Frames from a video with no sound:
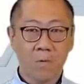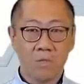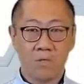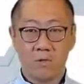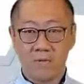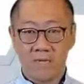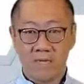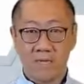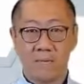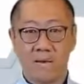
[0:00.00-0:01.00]
which you could say
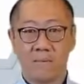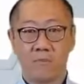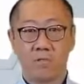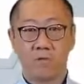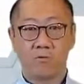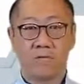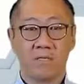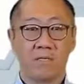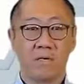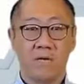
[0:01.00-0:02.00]
then maps to trust.